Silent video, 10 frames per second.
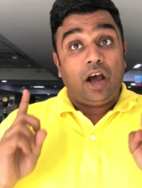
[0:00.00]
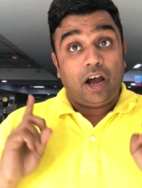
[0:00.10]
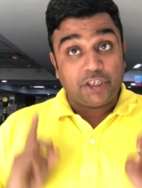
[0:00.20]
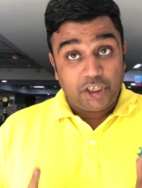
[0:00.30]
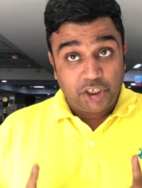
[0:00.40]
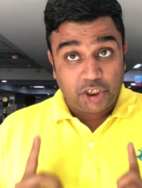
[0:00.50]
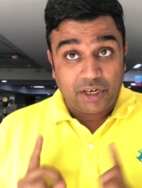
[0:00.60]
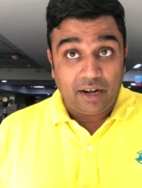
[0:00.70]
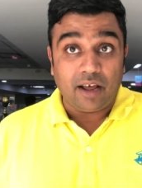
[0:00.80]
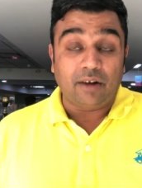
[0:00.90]
Ashish
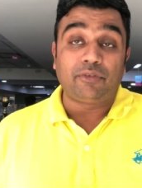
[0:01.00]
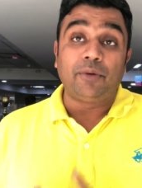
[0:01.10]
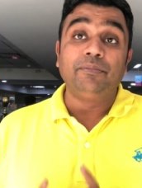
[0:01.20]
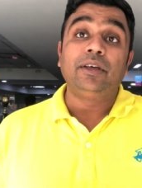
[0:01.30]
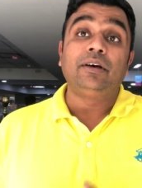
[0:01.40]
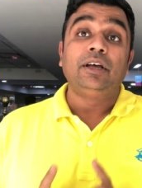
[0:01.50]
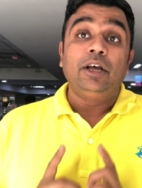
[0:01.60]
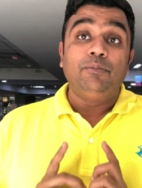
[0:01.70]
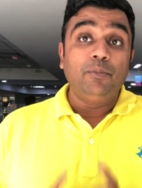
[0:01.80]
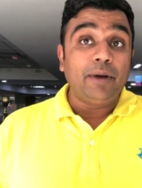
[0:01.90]
Shelar from the
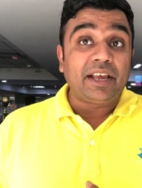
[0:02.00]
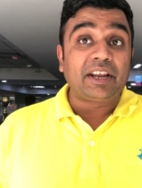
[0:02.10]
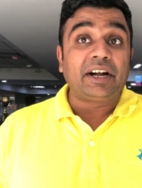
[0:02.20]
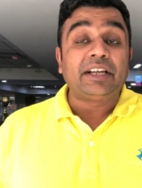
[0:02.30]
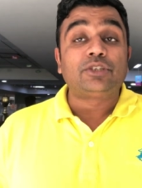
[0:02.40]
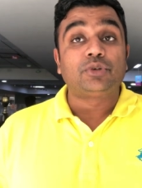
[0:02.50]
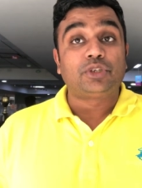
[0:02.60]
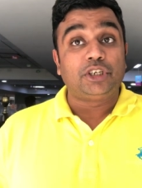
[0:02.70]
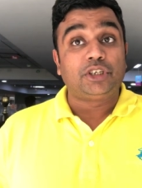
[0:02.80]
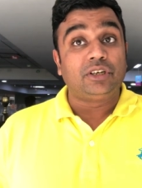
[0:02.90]
Mumbai Cricket
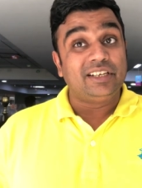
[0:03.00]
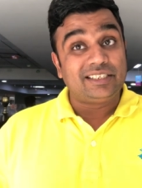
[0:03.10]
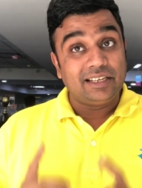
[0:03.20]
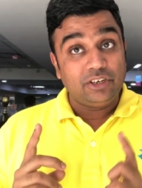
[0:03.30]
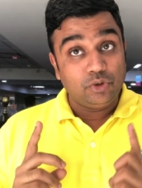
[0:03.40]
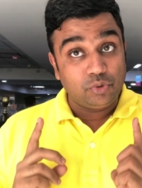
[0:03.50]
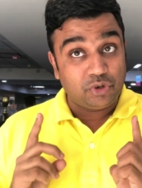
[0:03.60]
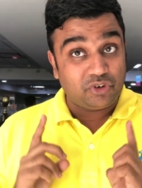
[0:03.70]
Association is the new